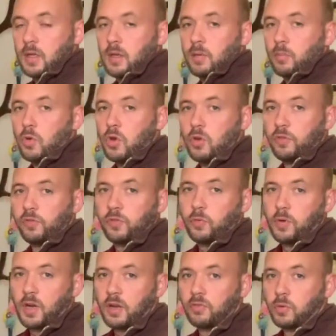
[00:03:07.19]
move
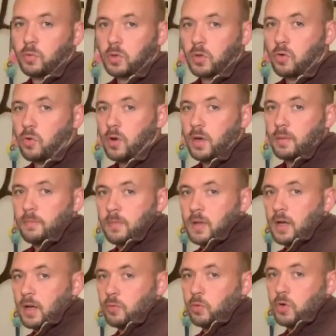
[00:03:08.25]
wherever we're going,
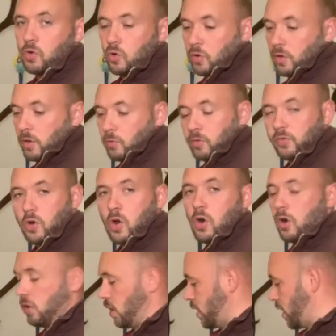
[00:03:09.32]
and we know that we've got
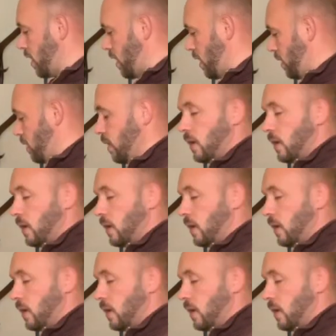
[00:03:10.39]
all our kit